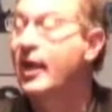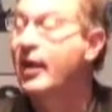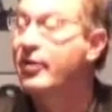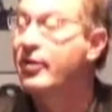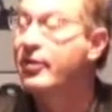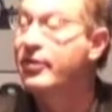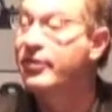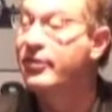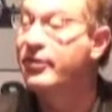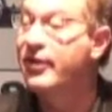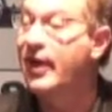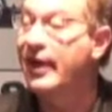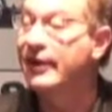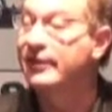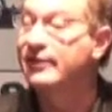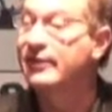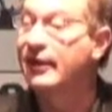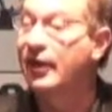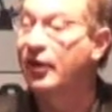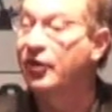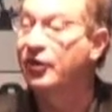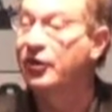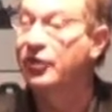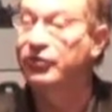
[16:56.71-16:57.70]

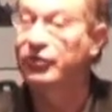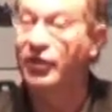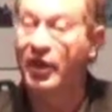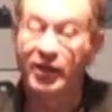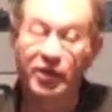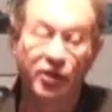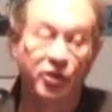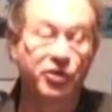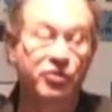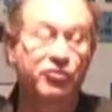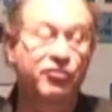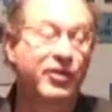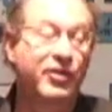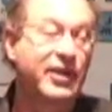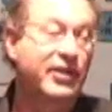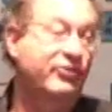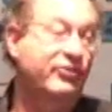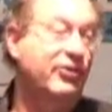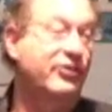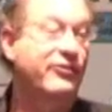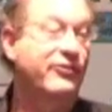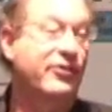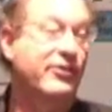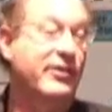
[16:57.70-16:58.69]
that there is a good
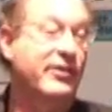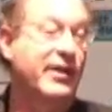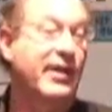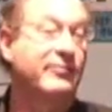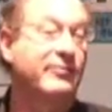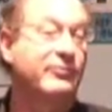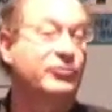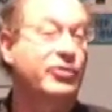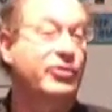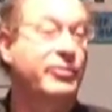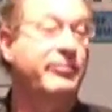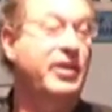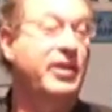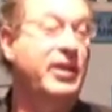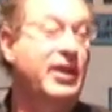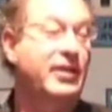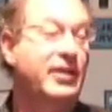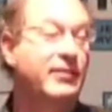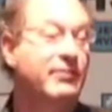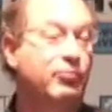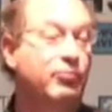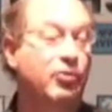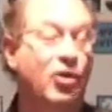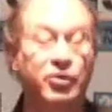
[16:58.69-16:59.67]
reason for them to
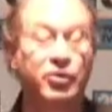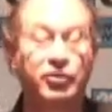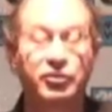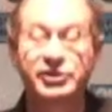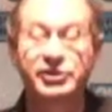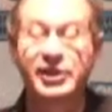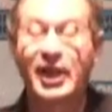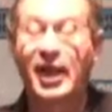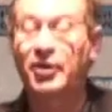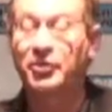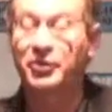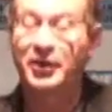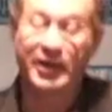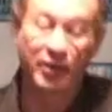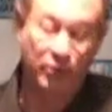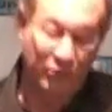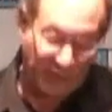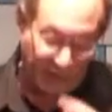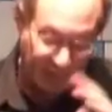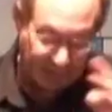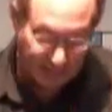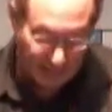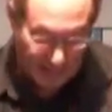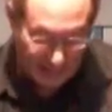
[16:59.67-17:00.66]
be pro-Saudi.
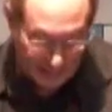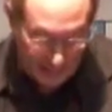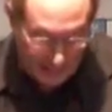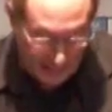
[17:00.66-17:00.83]
And one of my